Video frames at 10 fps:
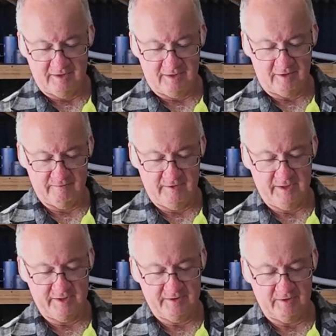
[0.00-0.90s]
I
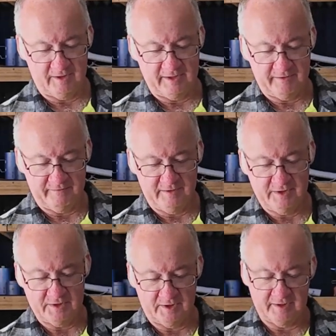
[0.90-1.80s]
really do like that
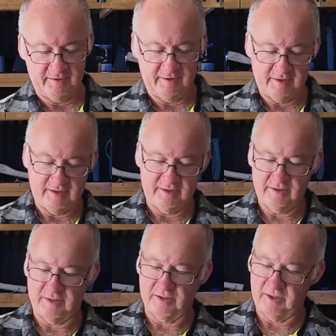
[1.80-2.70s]
finish on it. It's
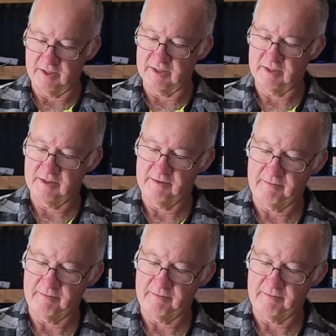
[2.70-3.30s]
just nice.